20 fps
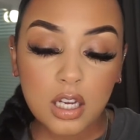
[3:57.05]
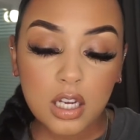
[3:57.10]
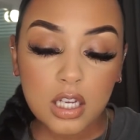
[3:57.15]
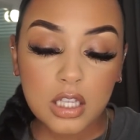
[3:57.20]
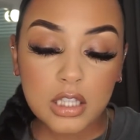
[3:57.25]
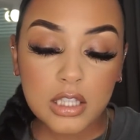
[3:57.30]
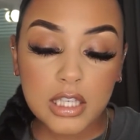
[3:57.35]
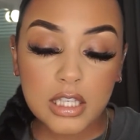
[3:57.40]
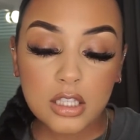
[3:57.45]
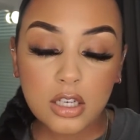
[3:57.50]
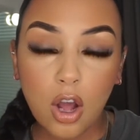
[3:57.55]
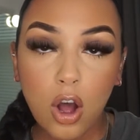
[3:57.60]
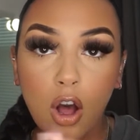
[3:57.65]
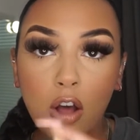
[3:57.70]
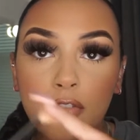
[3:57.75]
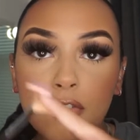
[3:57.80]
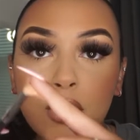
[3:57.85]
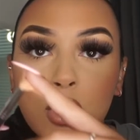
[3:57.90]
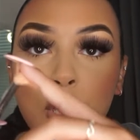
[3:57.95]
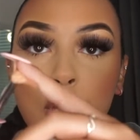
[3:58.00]
cleaned
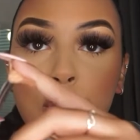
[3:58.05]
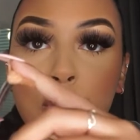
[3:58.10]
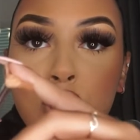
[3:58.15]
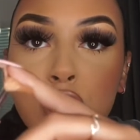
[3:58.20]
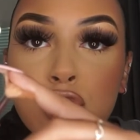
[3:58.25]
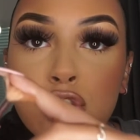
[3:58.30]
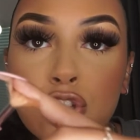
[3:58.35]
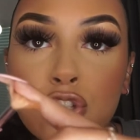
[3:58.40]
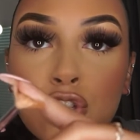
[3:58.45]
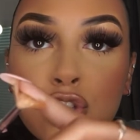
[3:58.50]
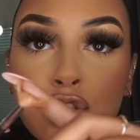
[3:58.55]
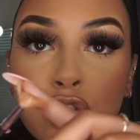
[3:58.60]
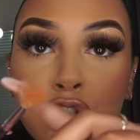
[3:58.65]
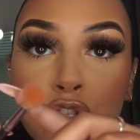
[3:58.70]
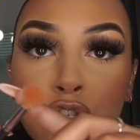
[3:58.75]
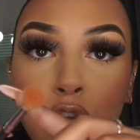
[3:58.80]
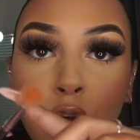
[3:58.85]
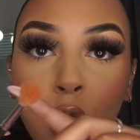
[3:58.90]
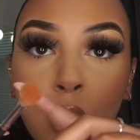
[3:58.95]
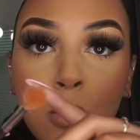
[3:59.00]
off
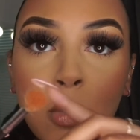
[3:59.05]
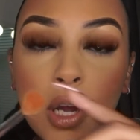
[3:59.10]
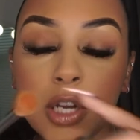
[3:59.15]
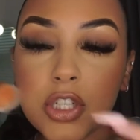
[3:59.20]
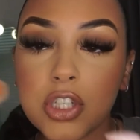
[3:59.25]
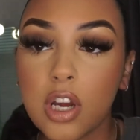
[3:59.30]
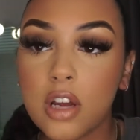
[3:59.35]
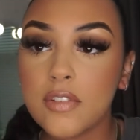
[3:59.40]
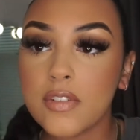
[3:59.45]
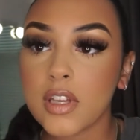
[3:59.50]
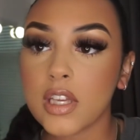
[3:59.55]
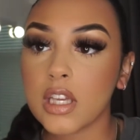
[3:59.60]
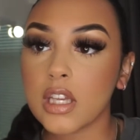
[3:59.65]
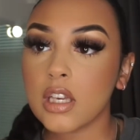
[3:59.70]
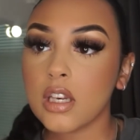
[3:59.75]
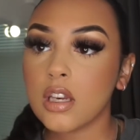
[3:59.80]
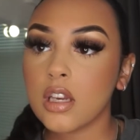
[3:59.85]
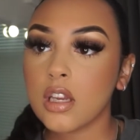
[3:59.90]
so much of it.